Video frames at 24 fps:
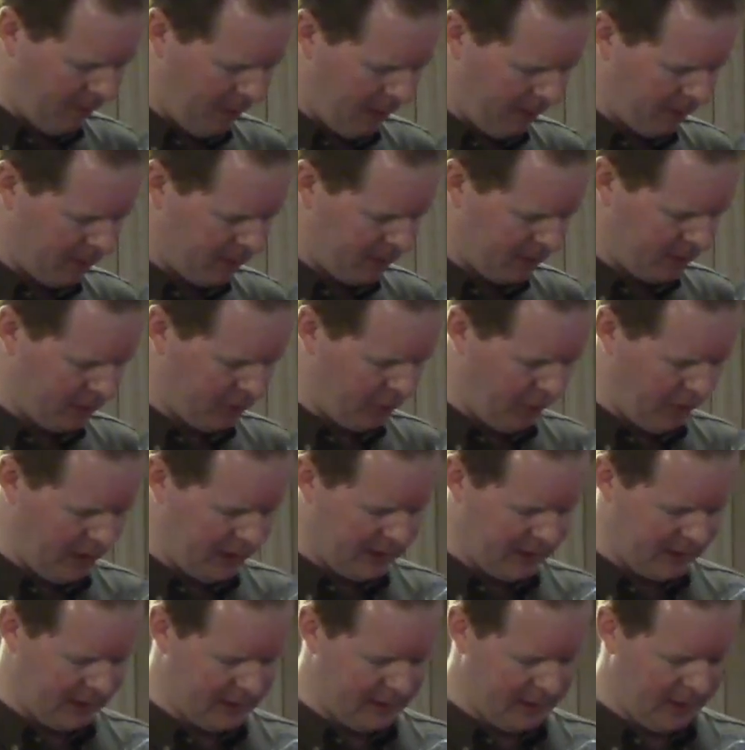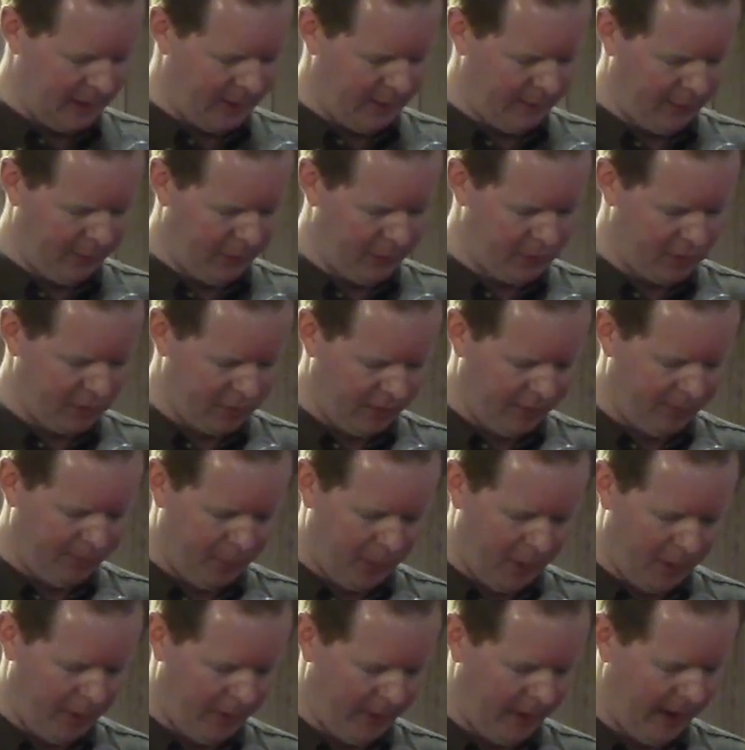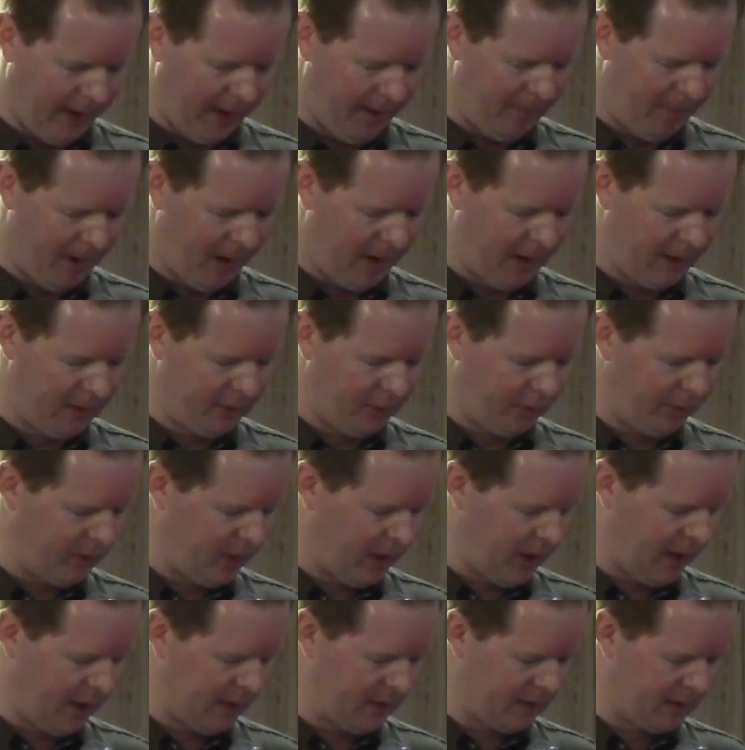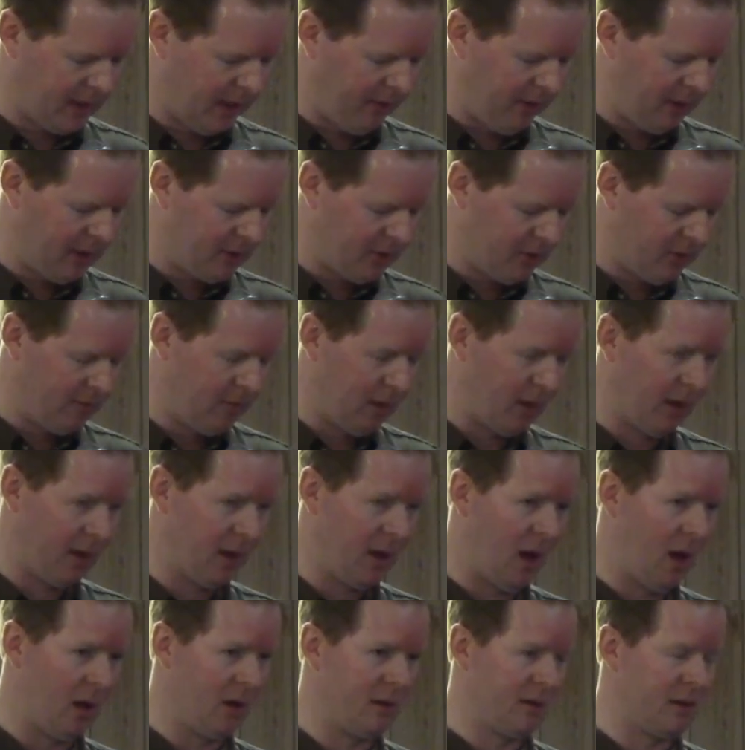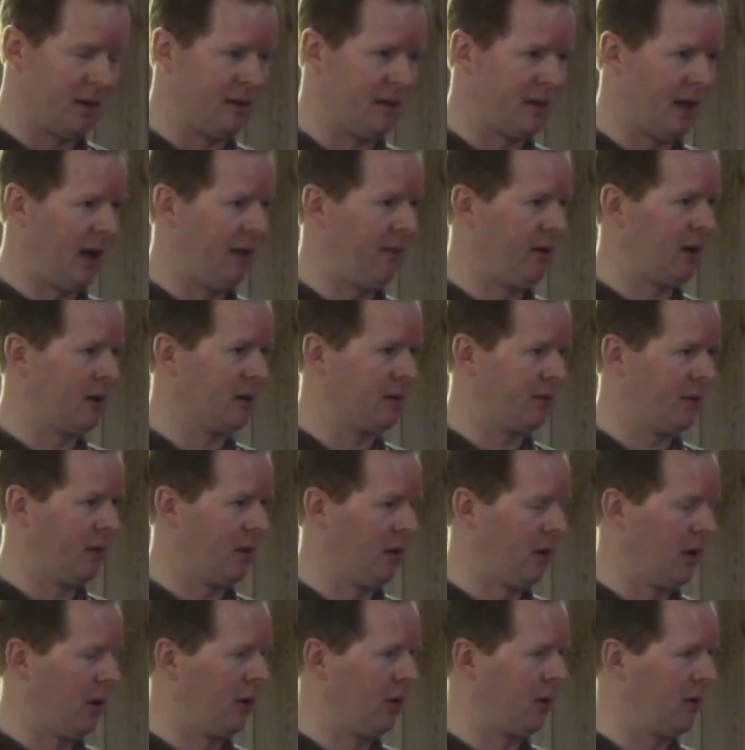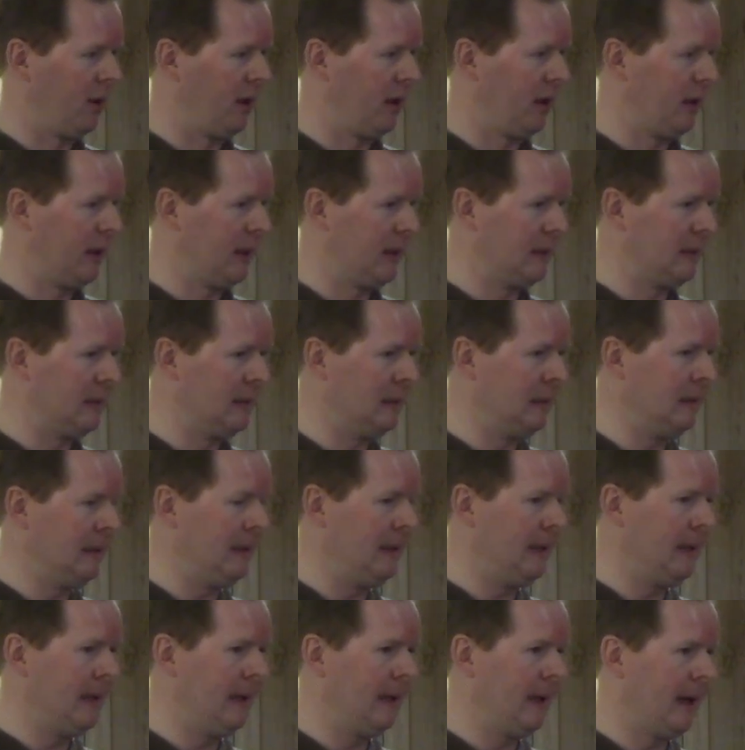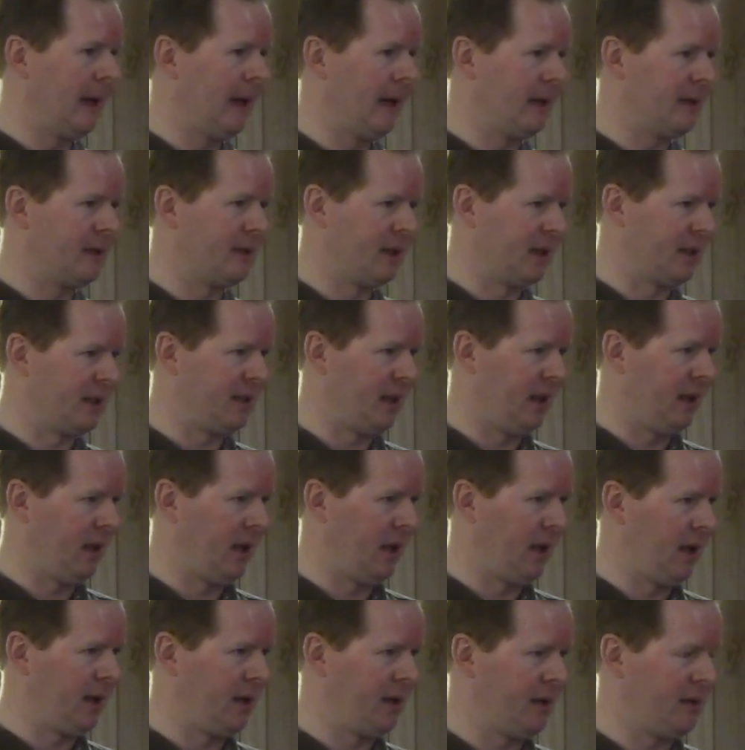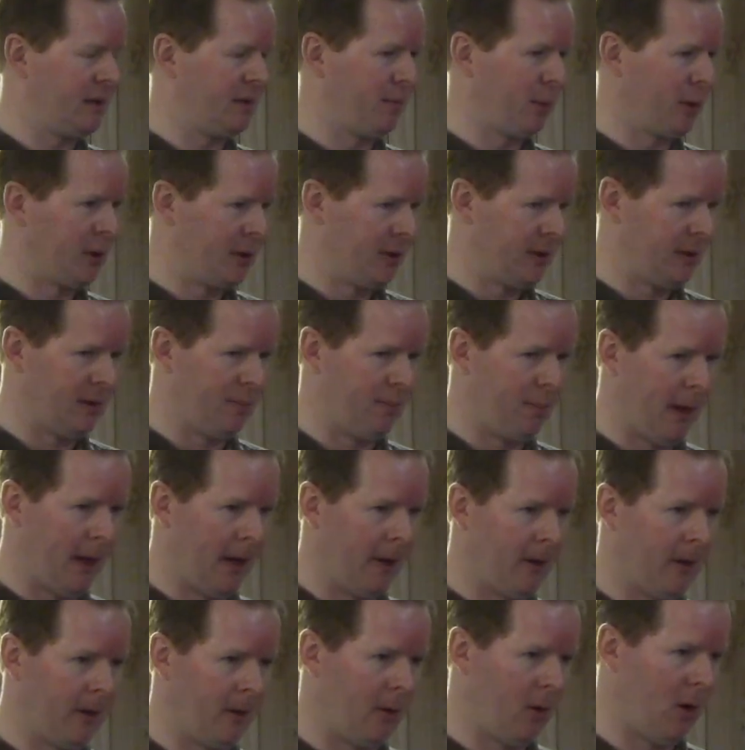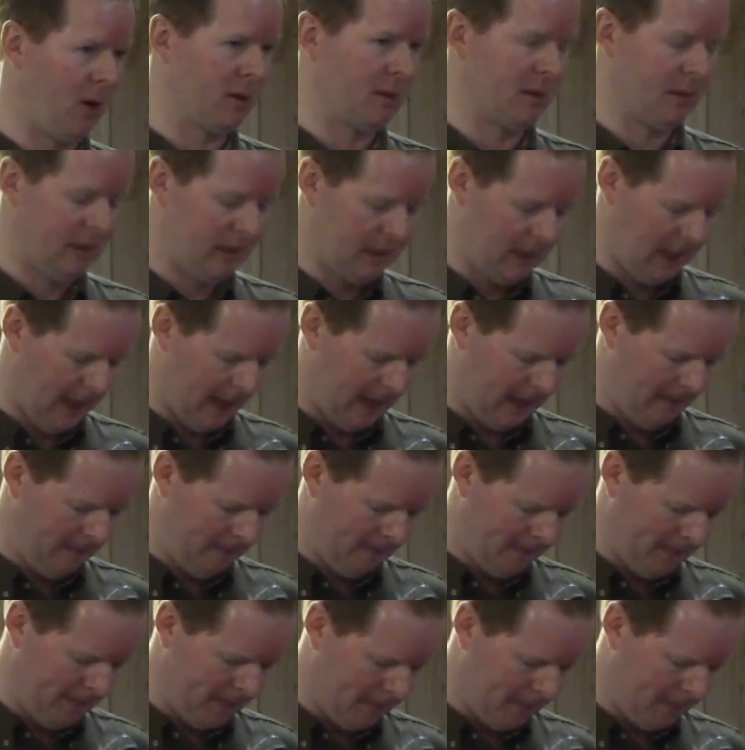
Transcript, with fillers: commitments in twenty sixteen for the SWIFT program had uh, seventy-two million dollars in savings for the local entities. Uh, sixteen entities participated across the state.